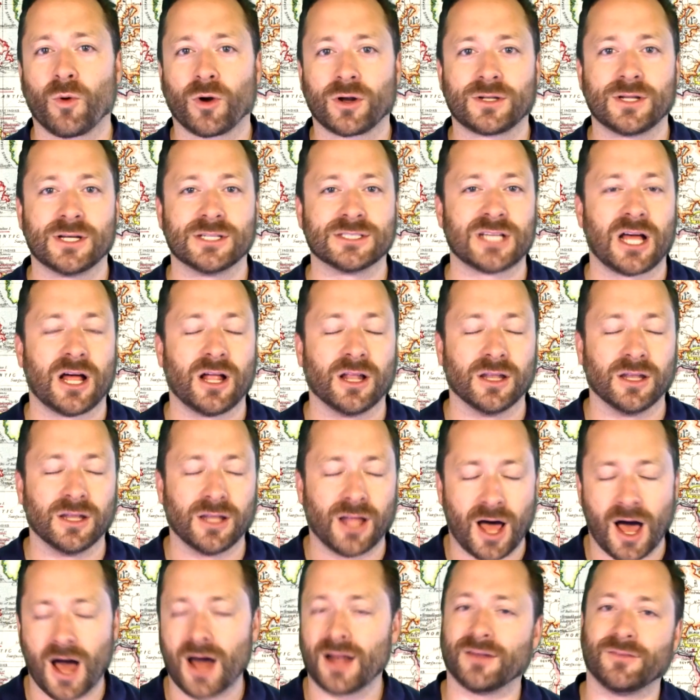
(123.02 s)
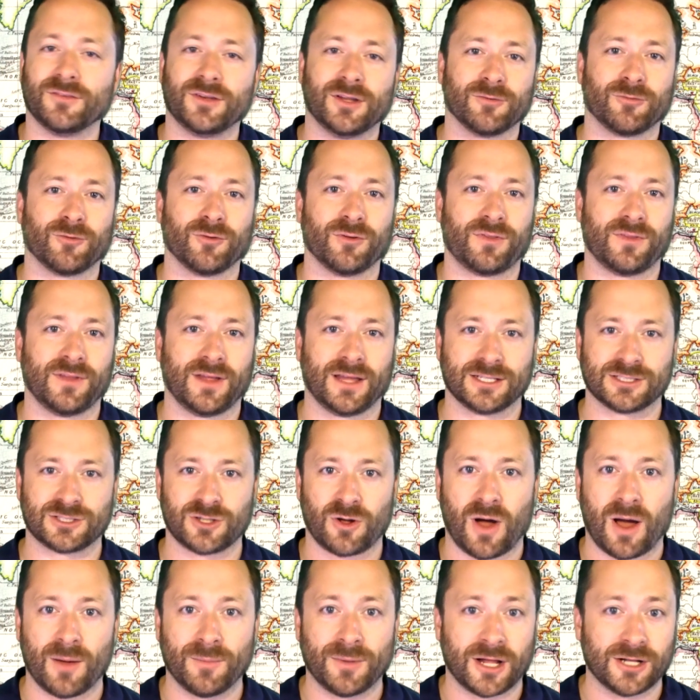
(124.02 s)
does a lot of different things, so
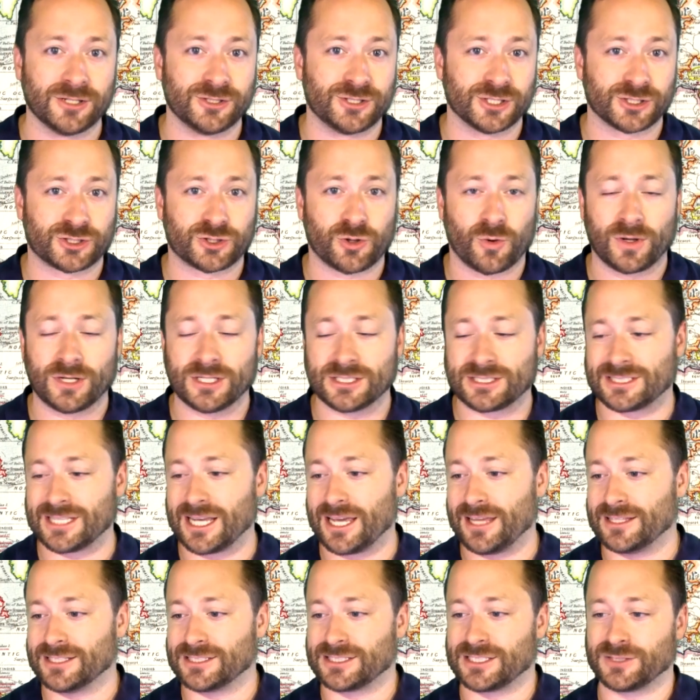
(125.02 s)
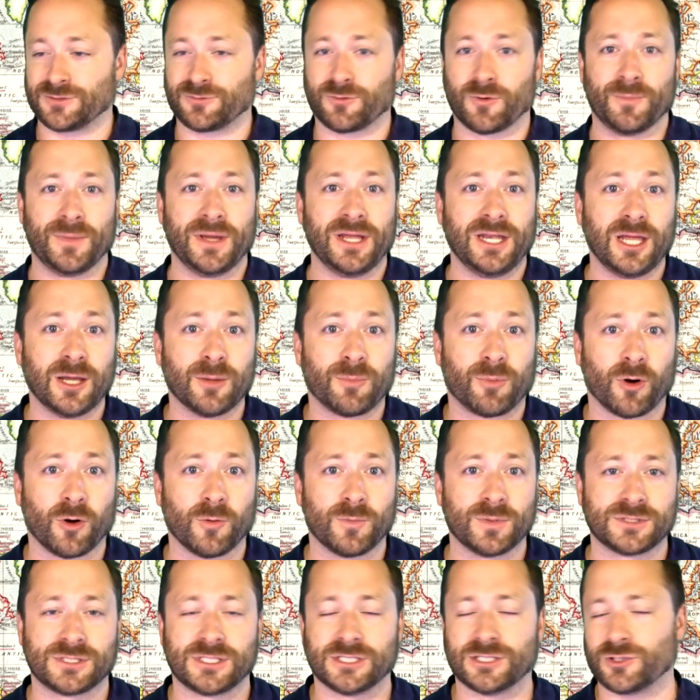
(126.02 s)
I'm not just going to say this is for media
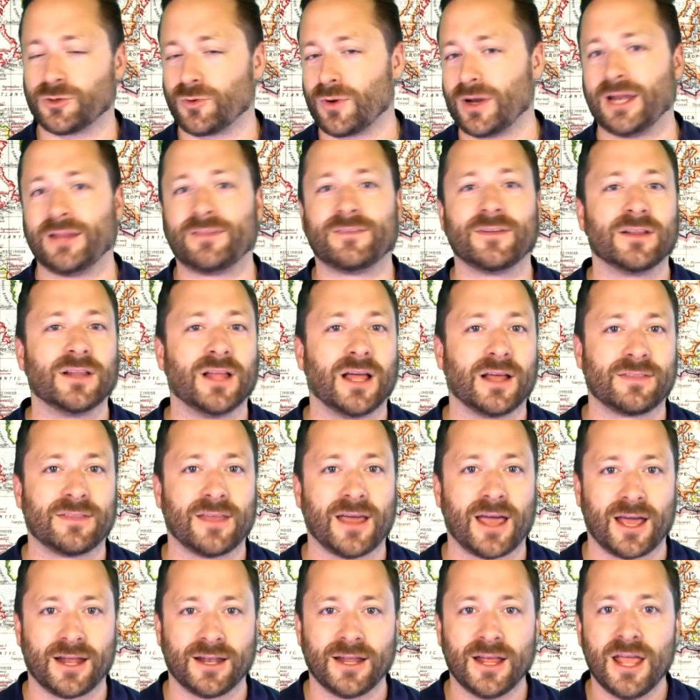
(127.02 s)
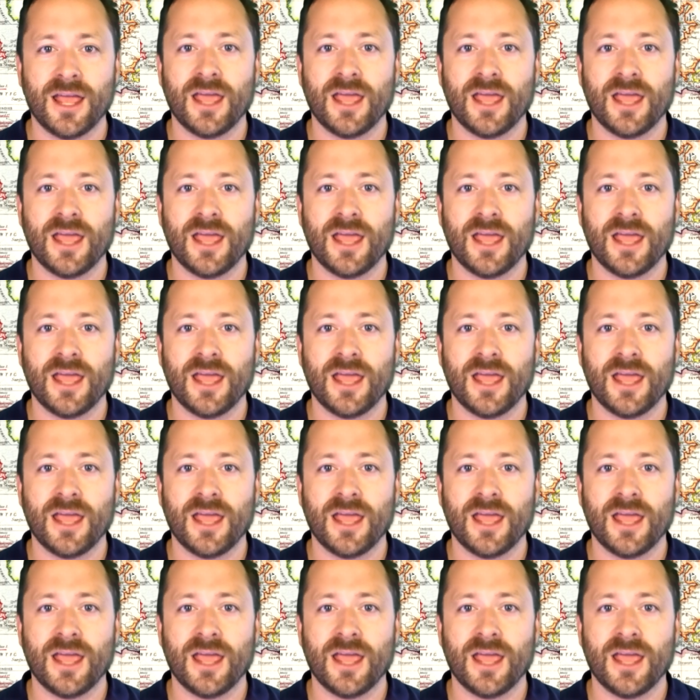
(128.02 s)
purposes or anything like that.